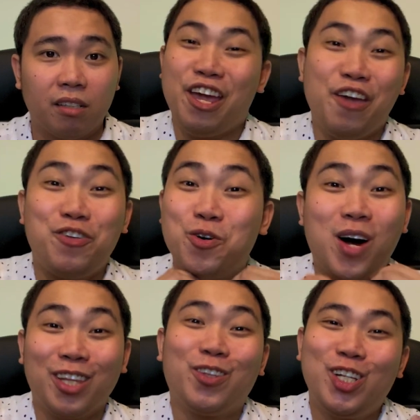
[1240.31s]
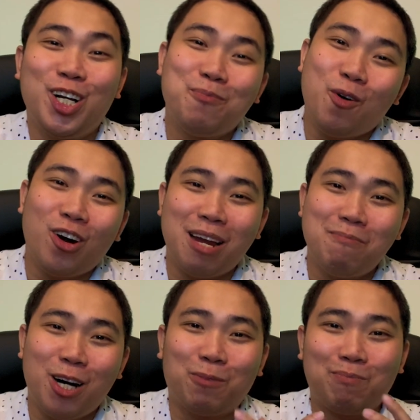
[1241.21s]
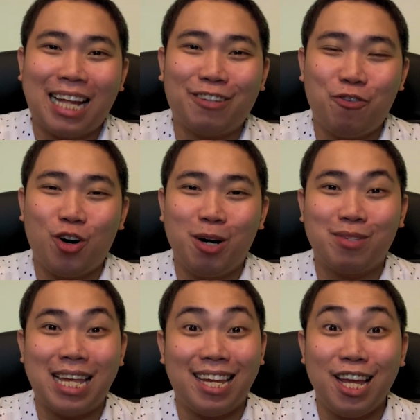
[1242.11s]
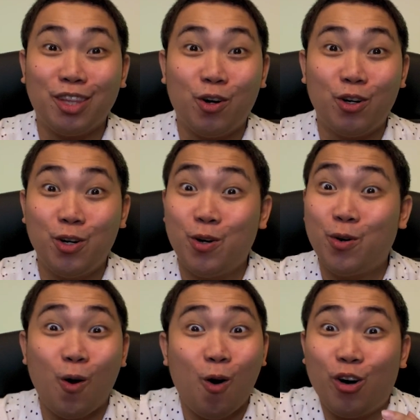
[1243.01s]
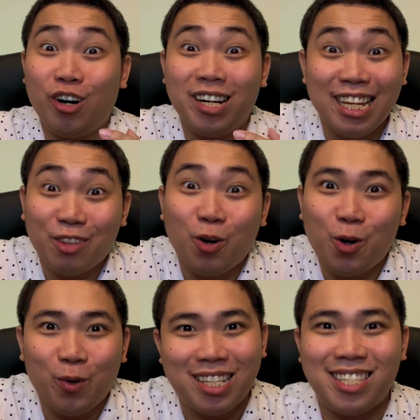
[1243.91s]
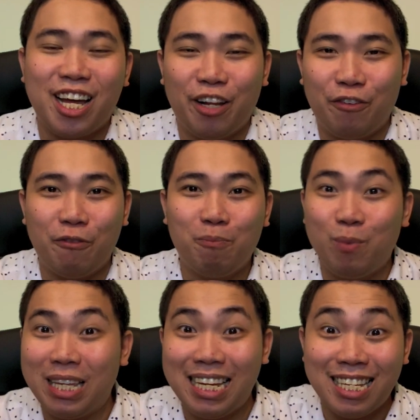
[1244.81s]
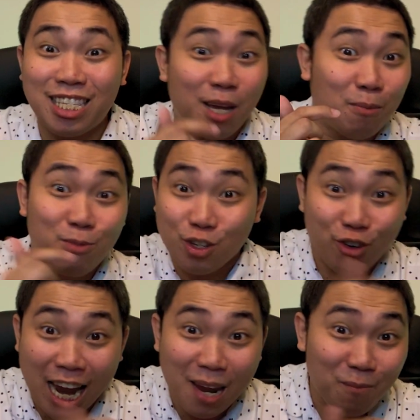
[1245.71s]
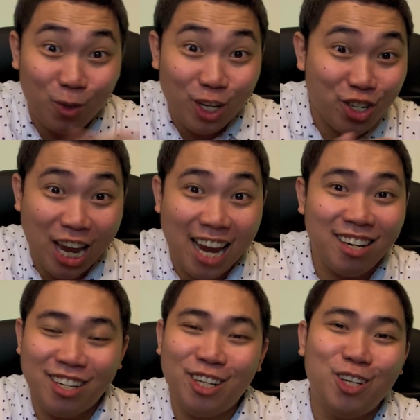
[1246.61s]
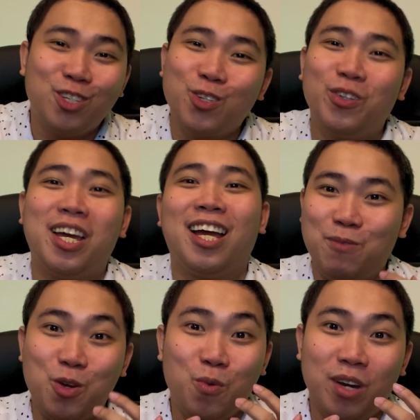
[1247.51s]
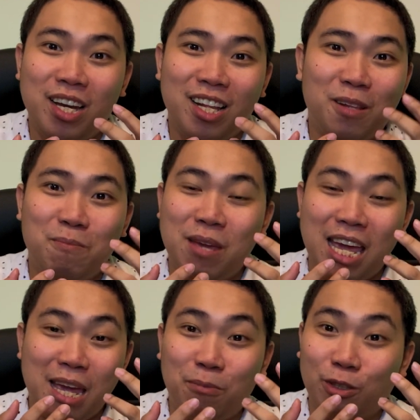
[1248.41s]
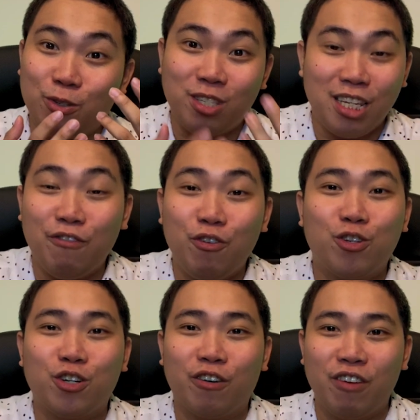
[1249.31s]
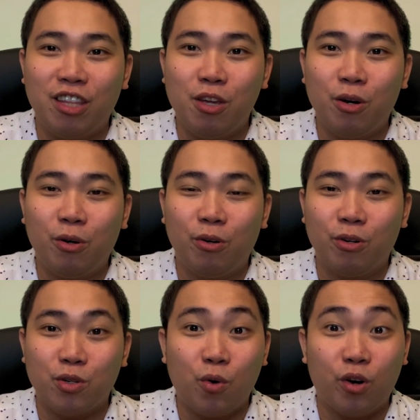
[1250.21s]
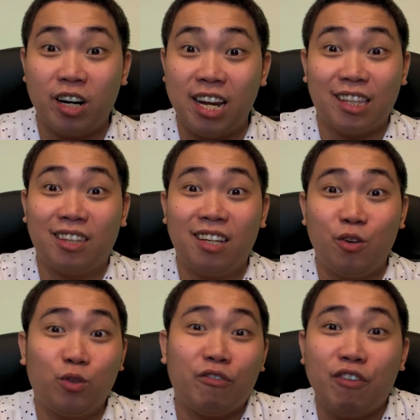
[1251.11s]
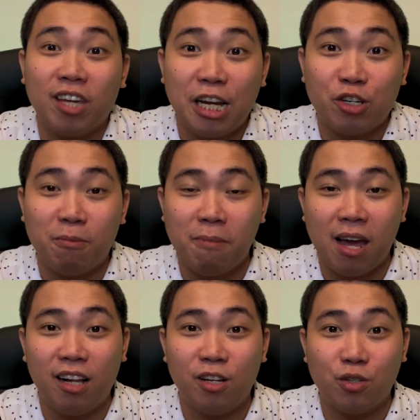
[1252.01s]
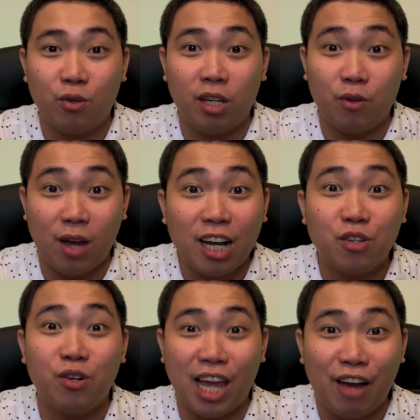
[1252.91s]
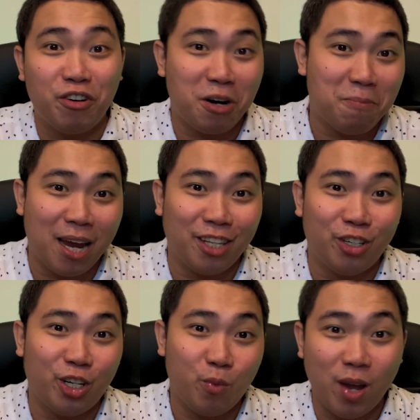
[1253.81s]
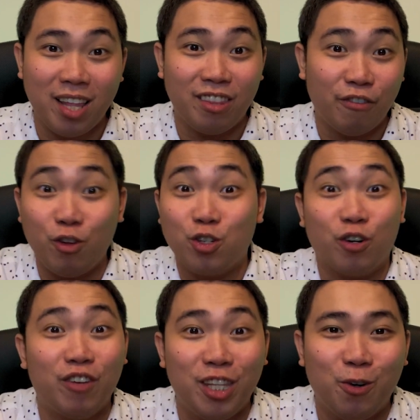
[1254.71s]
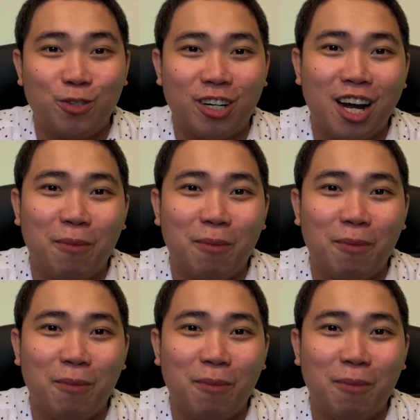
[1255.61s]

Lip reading: If you want to learn more about platforms like eToro or eToro itself, please subscribe to the channel so that you will be able to see future videos or hit the notification bell so that you actually have a reminder when the future videos are up.